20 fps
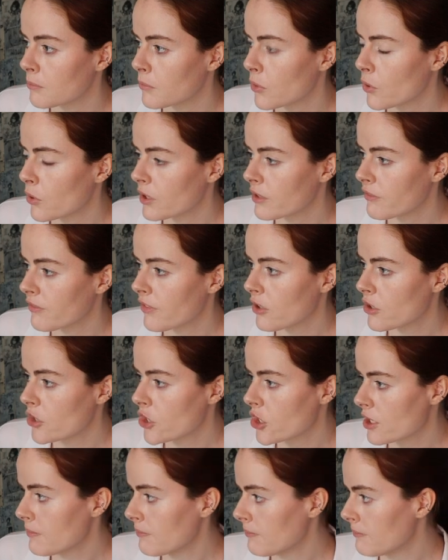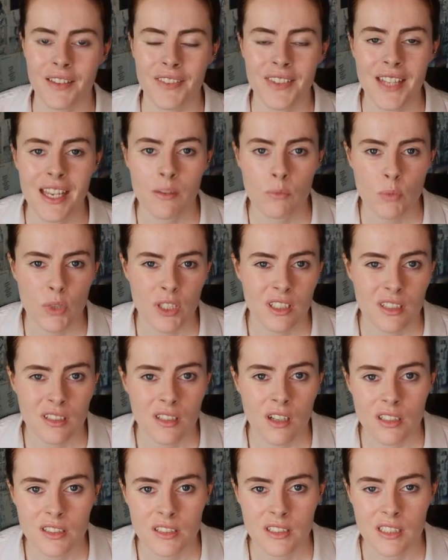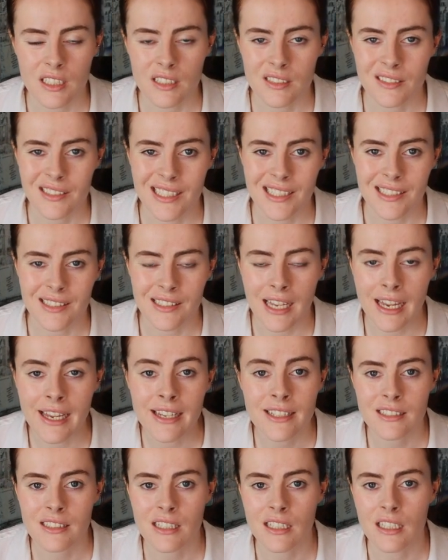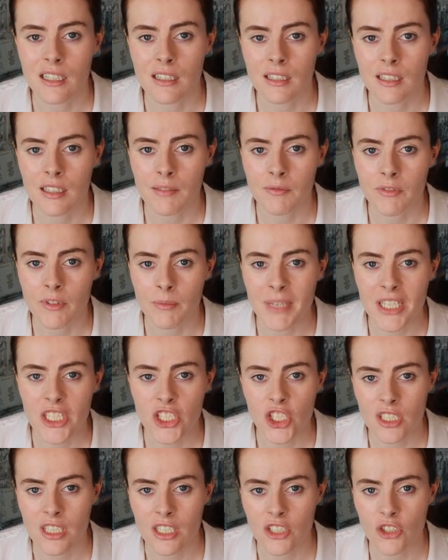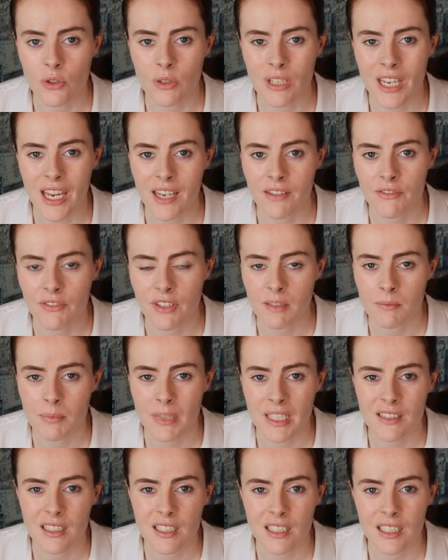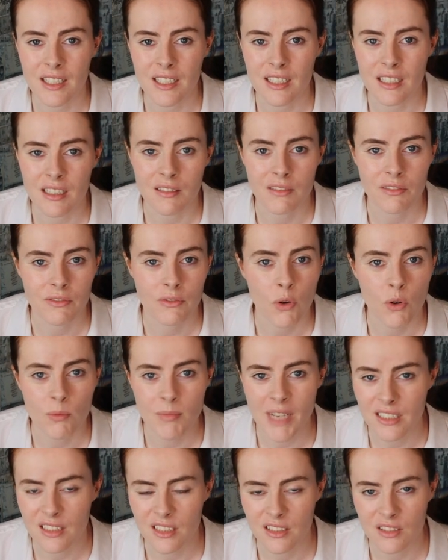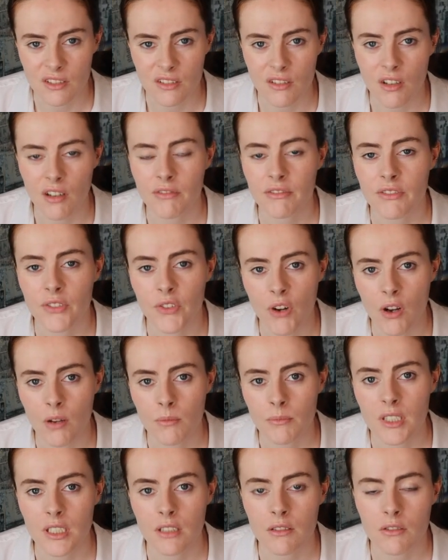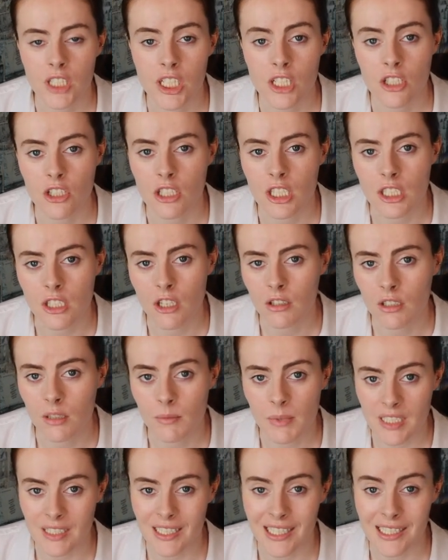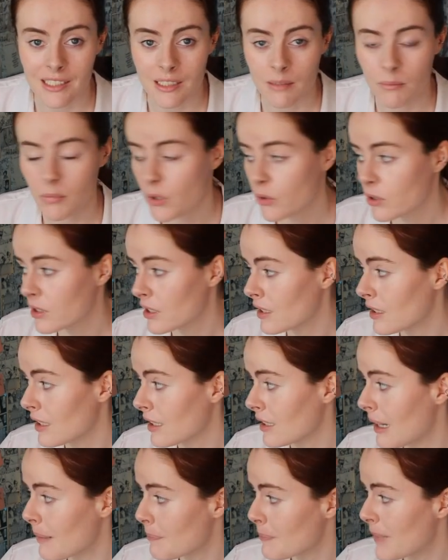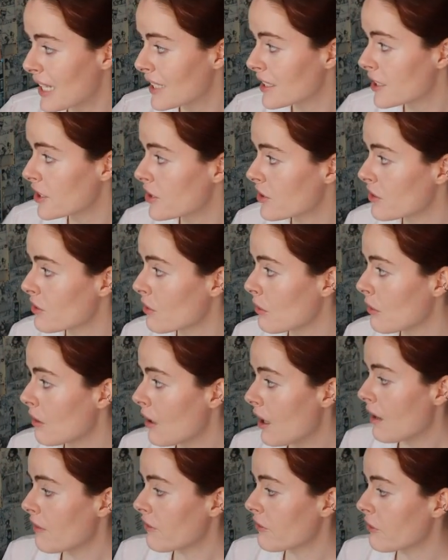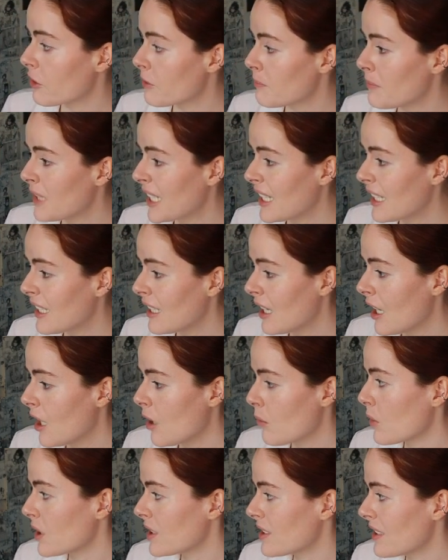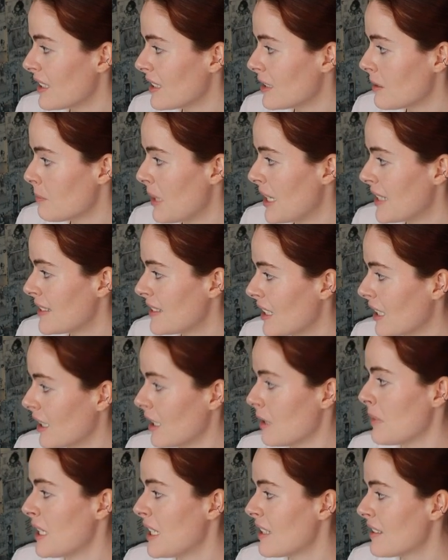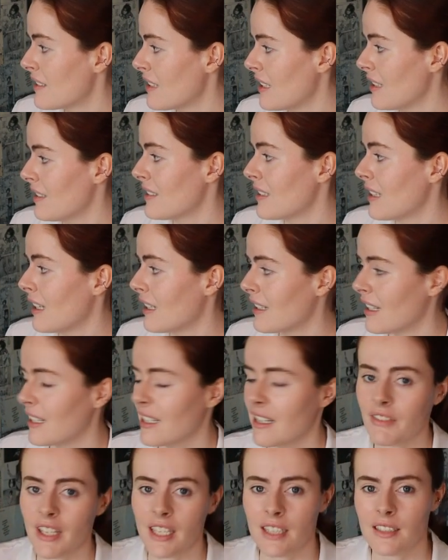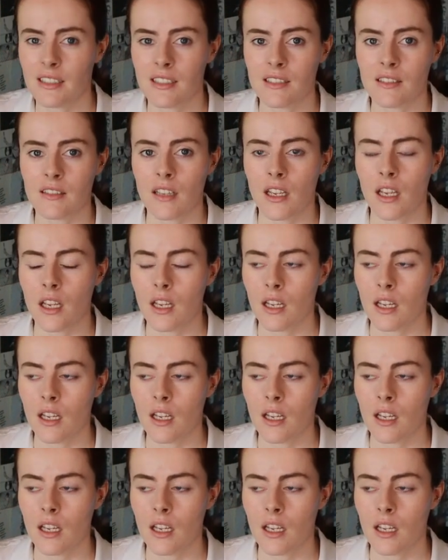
import function, and then what it does is it takes the information that you gave it, basically the format and stuff from the original document, and import it in that manner. So for me, what this basically means is that I have like this